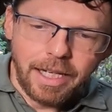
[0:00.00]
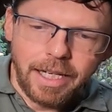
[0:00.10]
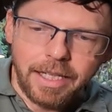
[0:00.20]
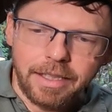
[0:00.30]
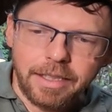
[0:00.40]

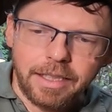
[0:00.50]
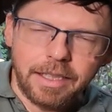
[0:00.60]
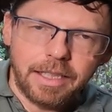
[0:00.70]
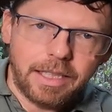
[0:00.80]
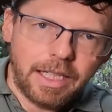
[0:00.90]

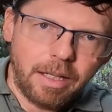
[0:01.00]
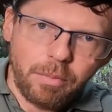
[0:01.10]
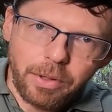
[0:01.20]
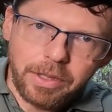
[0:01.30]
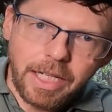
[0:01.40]
and I
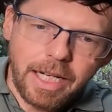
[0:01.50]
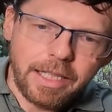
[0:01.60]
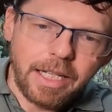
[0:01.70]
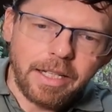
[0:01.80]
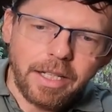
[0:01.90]
boiled
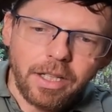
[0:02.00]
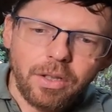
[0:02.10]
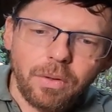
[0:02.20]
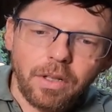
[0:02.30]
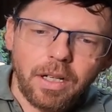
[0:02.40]
that and let it
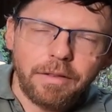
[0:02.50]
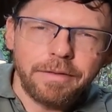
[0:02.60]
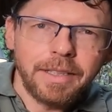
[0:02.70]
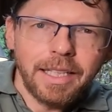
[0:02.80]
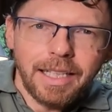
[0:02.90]
cool
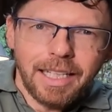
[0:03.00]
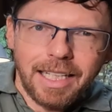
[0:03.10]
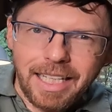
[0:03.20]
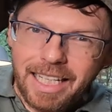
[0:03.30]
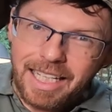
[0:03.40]
off.
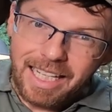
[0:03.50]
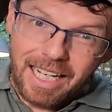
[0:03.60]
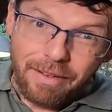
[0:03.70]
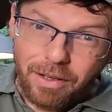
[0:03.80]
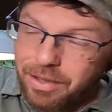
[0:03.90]

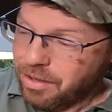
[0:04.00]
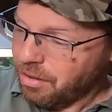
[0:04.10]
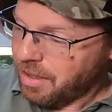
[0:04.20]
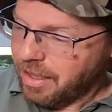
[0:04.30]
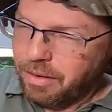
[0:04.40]
I have
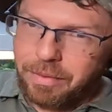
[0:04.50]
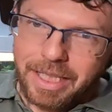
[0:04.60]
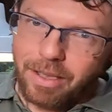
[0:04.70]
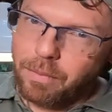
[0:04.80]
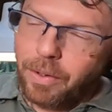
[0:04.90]
also done it
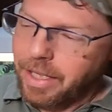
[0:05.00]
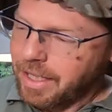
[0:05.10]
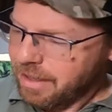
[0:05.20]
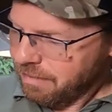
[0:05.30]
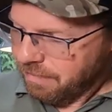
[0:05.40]
without
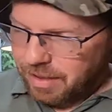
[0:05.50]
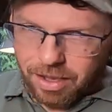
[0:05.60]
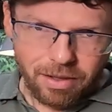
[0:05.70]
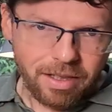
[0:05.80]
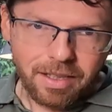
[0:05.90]
boiling
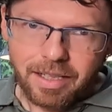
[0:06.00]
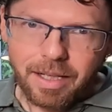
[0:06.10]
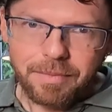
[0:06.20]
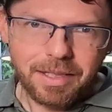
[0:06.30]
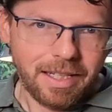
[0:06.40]
a lot of
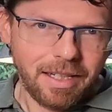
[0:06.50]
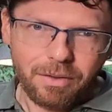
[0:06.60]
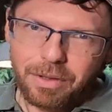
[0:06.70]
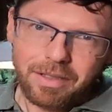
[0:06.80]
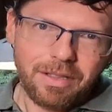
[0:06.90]
times, and
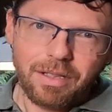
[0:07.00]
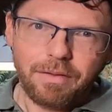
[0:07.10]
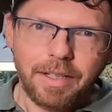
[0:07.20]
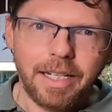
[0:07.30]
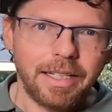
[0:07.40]
it works
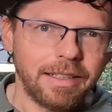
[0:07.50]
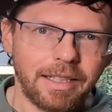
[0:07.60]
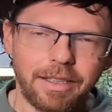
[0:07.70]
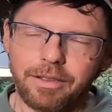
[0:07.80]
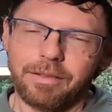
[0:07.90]
just fine.
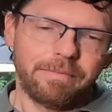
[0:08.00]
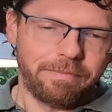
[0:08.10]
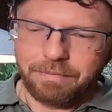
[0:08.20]
I don't know.